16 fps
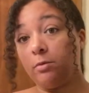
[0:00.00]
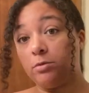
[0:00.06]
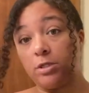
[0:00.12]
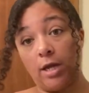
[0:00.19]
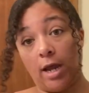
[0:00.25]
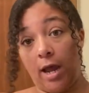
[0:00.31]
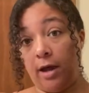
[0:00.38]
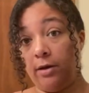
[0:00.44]

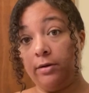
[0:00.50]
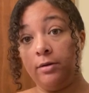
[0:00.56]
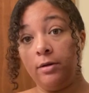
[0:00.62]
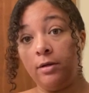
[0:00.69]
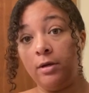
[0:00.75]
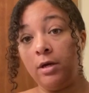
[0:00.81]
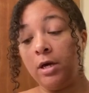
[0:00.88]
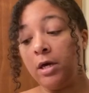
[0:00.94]
child.
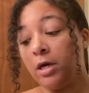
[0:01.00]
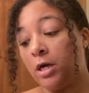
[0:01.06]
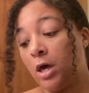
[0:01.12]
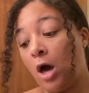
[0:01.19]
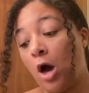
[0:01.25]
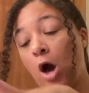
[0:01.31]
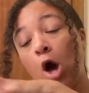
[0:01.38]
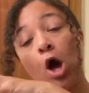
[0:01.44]

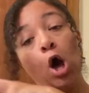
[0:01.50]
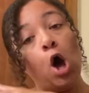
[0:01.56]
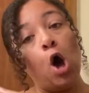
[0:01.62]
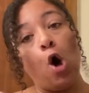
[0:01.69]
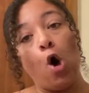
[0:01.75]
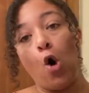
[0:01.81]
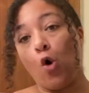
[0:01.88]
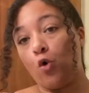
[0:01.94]

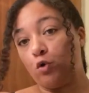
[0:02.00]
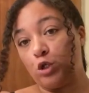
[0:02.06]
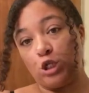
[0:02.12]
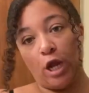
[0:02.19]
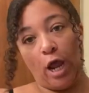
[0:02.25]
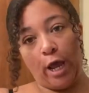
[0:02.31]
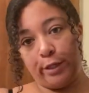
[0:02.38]
Whole shit.